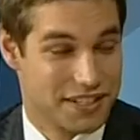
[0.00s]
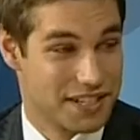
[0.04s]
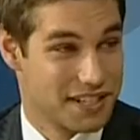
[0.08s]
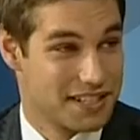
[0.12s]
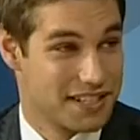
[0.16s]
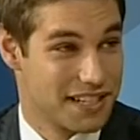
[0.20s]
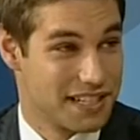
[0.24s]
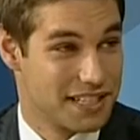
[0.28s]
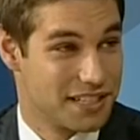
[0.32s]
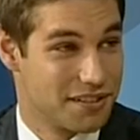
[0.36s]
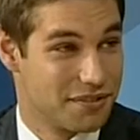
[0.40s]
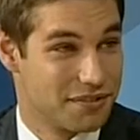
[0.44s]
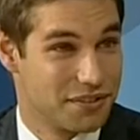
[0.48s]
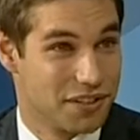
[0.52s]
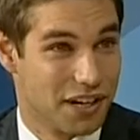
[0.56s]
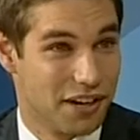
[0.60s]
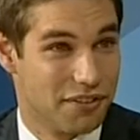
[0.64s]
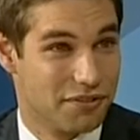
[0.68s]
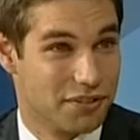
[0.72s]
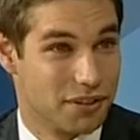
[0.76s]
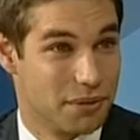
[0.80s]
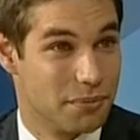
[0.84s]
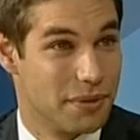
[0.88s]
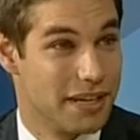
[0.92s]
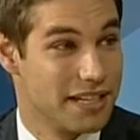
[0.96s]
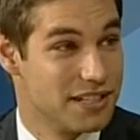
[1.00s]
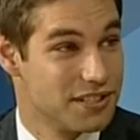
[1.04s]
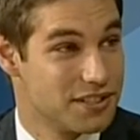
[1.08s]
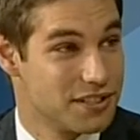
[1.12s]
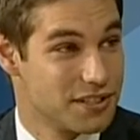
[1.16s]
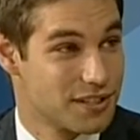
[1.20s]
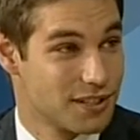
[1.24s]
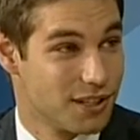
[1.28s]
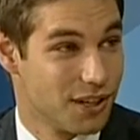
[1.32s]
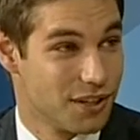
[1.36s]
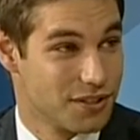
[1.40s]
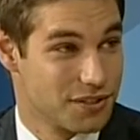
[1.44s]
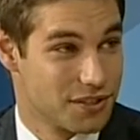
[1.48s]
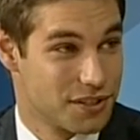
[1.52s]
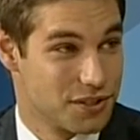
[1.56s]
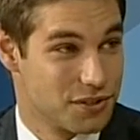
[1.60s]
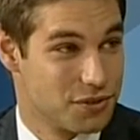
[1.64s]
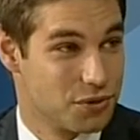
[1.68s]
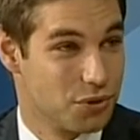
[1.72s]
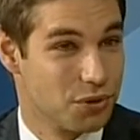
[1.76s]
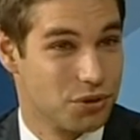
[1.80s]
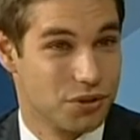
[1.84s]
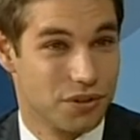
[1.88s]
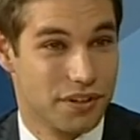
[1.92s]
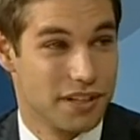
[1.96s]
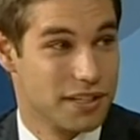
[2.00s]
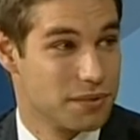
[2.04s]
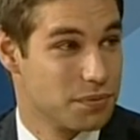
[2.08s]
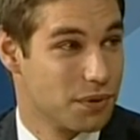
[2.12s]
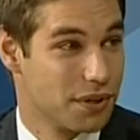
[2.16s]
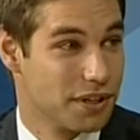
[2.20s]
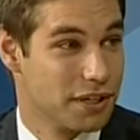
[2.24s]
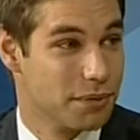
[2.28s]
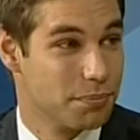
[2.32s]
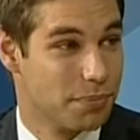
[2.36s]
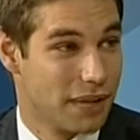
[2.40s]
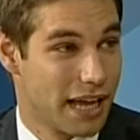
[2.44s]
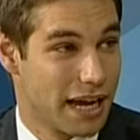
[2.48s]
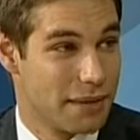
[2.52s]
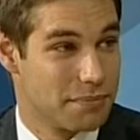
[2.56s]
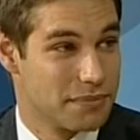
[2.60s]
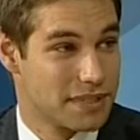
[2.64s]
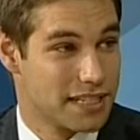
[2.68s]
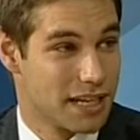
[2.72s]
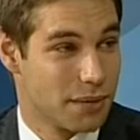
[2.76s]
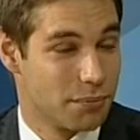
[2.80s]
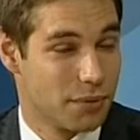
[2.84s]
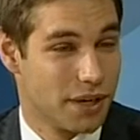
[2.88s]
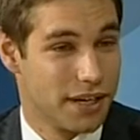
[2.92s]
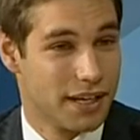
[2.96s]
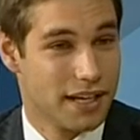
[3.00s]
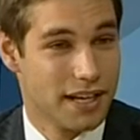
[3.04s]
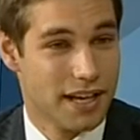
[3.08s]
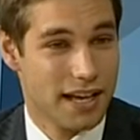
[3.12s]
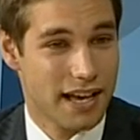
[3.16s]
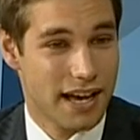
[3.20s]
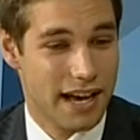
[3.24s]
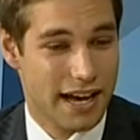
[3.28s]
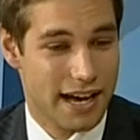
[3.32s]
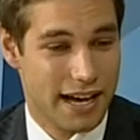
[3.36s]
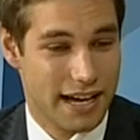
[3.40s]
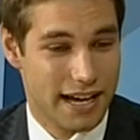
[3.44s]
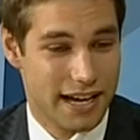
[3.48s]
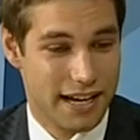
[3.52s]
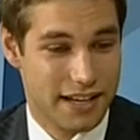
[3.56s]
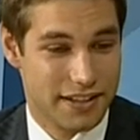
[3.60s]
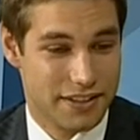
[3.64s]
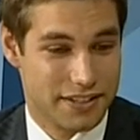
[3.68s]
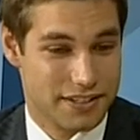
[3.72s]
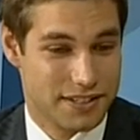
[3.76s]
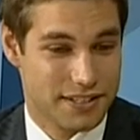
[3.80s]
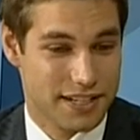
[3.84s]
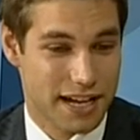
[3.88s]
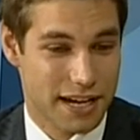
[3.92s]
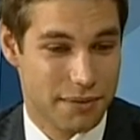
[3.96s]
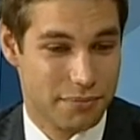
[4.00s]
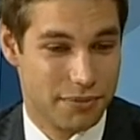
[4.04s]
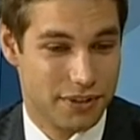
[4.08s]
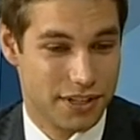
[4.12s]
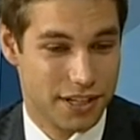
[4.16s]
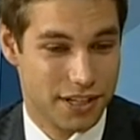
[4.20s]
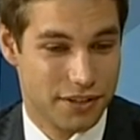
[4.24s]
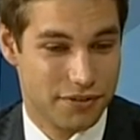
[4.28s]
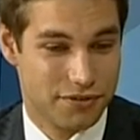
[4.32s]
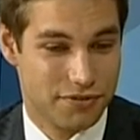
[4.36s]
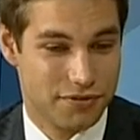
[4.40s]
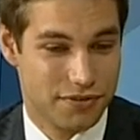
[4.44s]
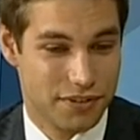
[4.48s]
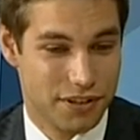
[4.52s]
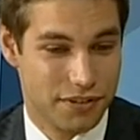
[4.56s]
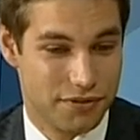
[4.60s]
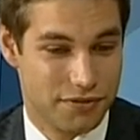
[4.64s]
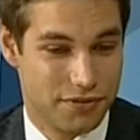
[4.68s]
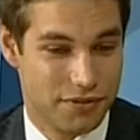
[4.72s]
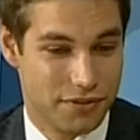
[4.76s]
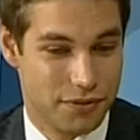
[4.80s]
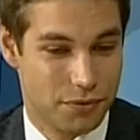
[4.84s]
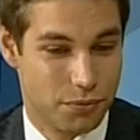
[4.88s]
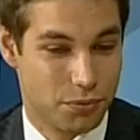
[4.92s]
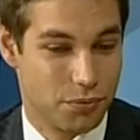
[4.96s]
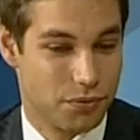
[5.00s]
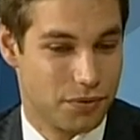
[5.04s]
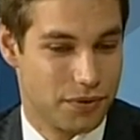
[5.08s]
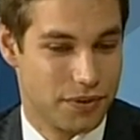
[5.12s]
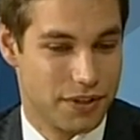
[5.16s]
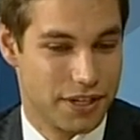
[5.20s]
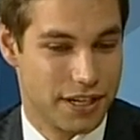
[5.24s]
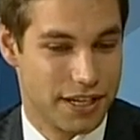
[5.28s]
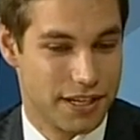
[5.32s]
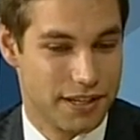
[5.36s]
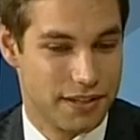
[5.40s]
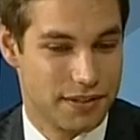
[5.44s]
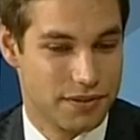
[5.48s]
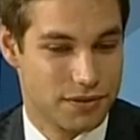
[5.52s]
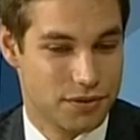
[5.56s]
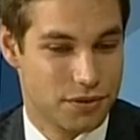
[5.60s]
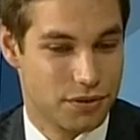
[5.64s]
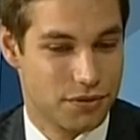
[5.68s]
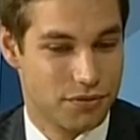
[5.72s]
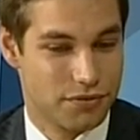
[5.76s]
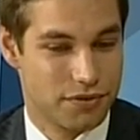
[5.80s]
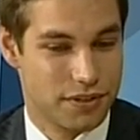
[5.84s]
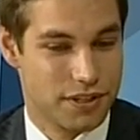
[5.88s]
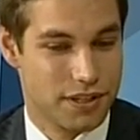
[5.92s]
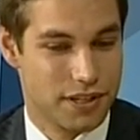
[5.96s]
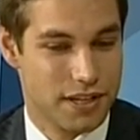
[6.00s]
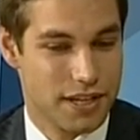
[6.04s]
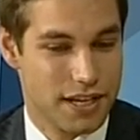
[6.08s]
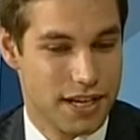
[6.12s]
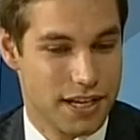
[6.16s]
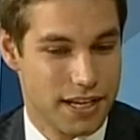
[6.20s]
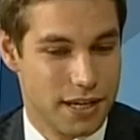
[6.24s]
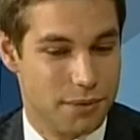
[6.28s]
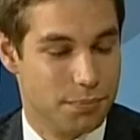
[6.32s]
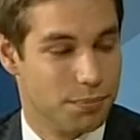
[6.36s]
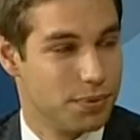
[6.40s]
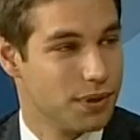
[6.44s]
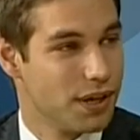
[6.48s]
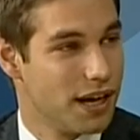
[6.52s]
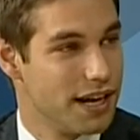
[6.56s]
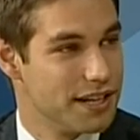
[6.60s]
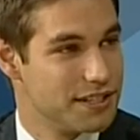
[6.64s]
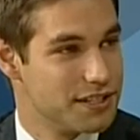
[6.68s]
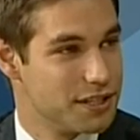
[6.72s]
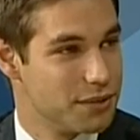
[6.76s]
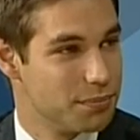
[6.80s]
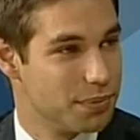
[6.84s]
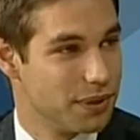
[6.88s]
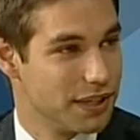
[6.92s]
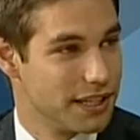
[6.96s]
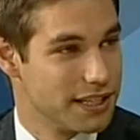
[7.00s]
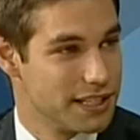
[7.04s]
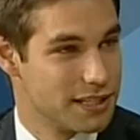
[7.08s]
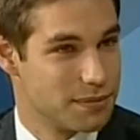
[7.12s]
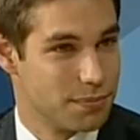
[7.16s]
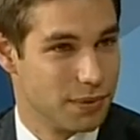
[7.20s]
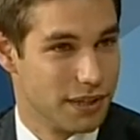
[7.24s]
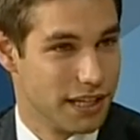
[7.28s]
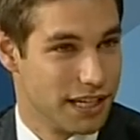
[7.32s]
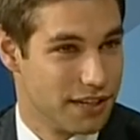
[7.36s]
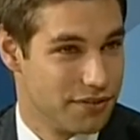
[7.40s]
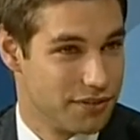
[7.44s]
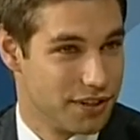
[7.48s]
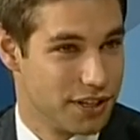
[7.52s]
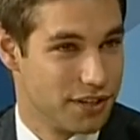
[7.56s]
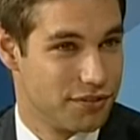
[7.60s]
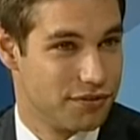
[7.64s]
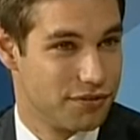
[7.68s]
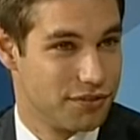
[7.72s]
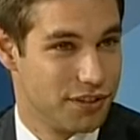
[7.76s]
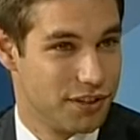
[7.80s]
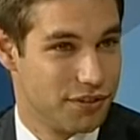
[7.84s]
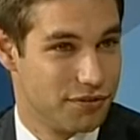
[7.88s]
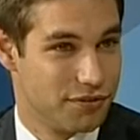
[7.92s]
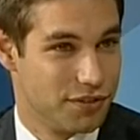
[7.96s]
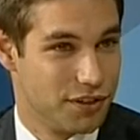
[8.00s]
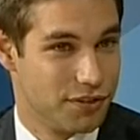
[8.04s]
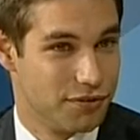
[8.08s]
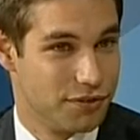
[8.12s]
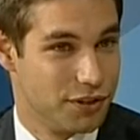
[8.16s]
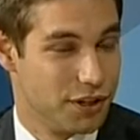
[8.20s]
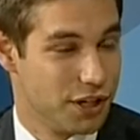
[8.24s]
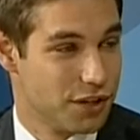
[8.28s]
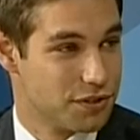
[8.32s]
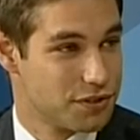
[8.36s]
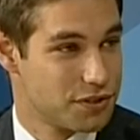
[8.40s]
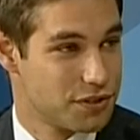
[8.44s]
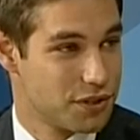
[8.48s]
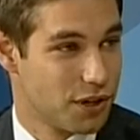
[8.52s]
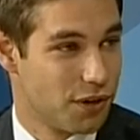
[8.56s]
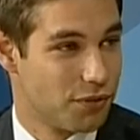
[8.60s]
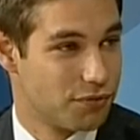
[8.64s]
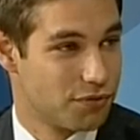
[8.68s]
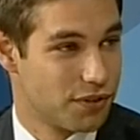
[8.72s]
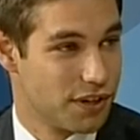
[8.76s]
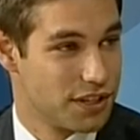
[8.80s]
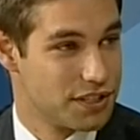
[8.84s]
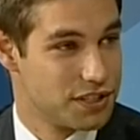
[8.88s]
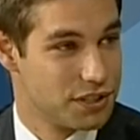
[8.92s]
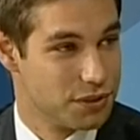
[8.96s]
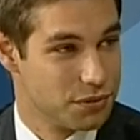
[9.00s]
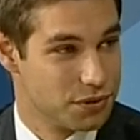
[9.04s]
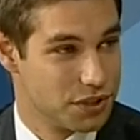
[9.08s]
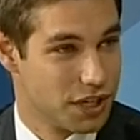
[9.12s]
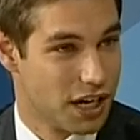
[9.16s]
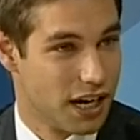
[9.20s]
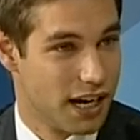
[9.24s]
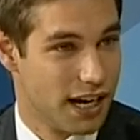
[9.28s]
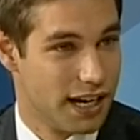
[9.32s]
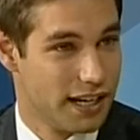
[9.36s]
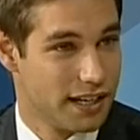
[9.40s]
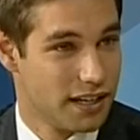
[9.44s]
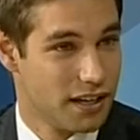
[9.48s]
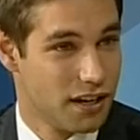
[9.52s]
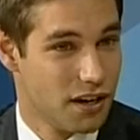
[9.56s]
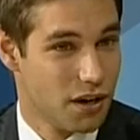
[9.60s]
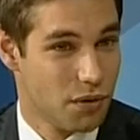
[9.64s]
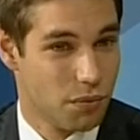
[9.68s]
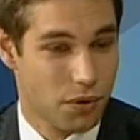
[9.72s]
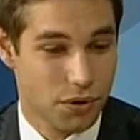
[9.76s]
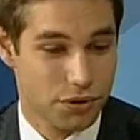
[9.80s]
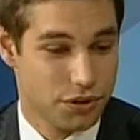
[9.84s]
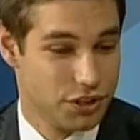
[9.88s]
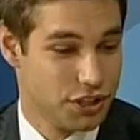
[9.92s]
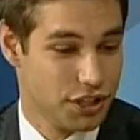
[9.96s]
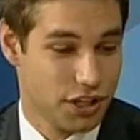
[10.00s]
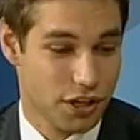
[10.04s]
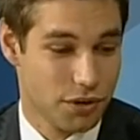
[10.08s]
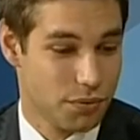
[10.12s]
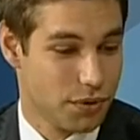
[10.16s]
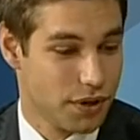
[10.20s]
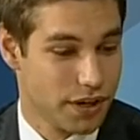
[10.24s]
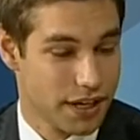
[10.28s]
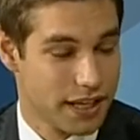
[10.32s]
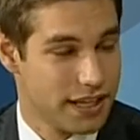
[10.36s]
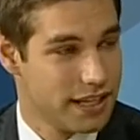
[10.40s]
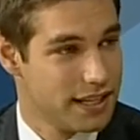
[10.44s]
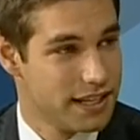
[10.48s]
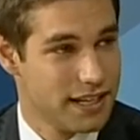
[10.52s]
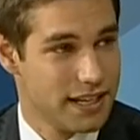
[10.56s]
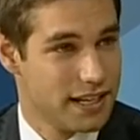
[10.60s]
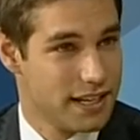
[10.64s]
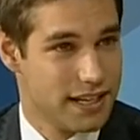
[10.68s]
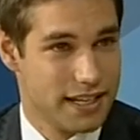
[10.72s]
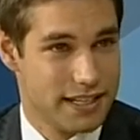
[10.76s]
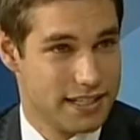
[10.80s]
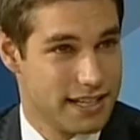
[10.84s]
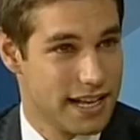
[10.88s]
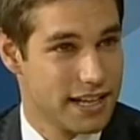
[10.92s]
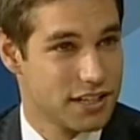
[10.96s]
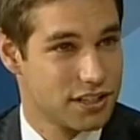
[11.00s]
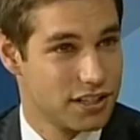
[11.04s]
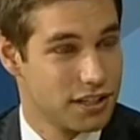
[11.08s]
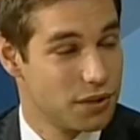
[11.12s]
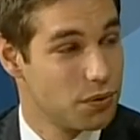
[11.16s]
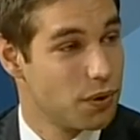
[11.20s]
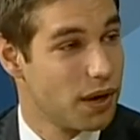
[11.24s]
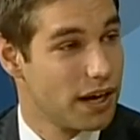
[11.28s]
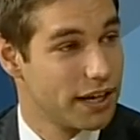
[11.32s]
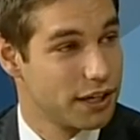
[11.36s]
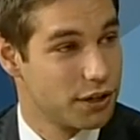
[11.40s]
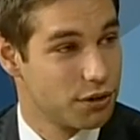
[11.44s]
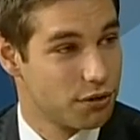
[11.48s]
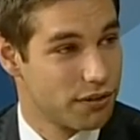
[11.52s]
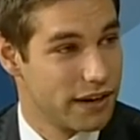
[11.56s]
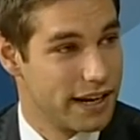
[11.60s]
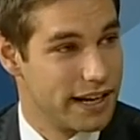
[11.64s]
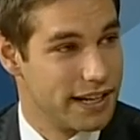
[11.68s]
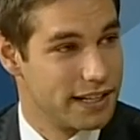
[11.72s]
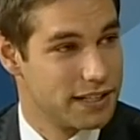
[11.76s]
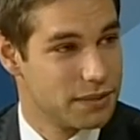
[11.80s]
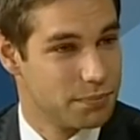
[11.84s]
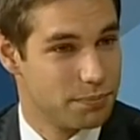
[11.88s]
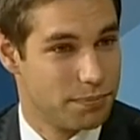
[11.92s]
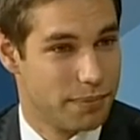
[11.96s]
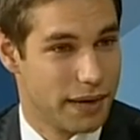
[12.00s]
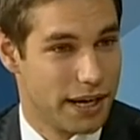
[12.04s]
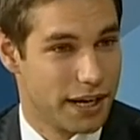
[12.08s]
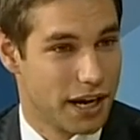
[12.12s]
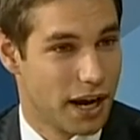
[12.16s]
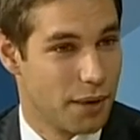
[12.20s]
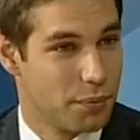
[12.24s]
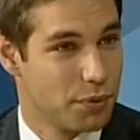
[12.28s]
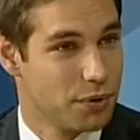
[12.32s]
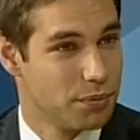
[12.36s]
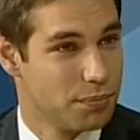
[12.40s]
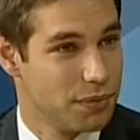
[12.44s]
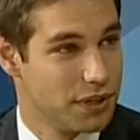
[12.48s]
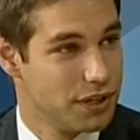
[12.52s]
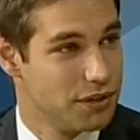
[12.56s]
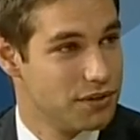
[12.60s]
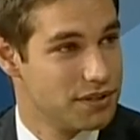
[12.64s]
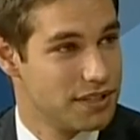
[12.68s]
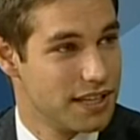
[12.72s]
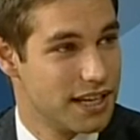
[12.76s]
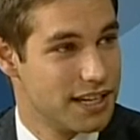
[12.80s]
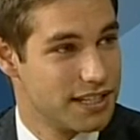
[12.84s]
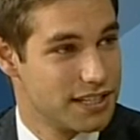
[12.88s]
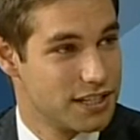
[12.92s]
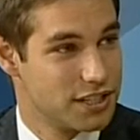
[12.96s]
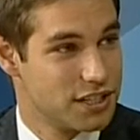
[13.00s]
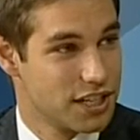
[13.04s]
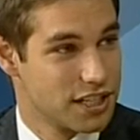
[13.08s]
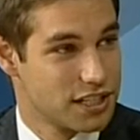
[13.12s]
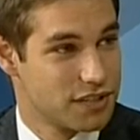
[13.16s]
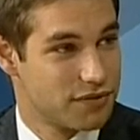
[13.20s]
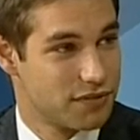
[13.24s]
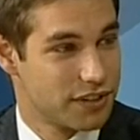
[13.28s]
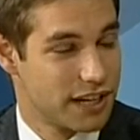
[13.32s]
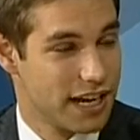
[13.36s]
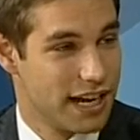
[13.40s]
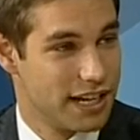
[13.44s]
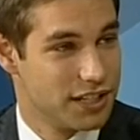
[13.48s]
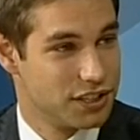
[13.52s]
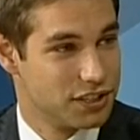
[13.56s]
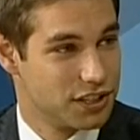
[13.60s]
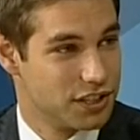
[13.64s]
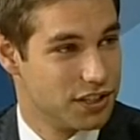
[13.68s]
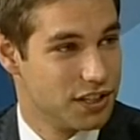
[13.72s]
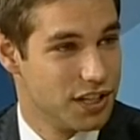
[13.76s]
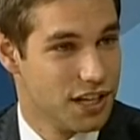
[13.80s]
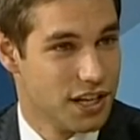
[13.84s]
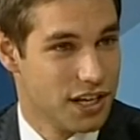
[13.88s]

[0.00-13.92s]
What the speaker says: a sensitive time for him. He's just lost his daughter and he's wanting to blame someone. The statement that that he sort of implies that the police believe that if you don't stop for us, you'll die. Well, do you know what? It's actually quite correct, but I wouldn't be using that as a justification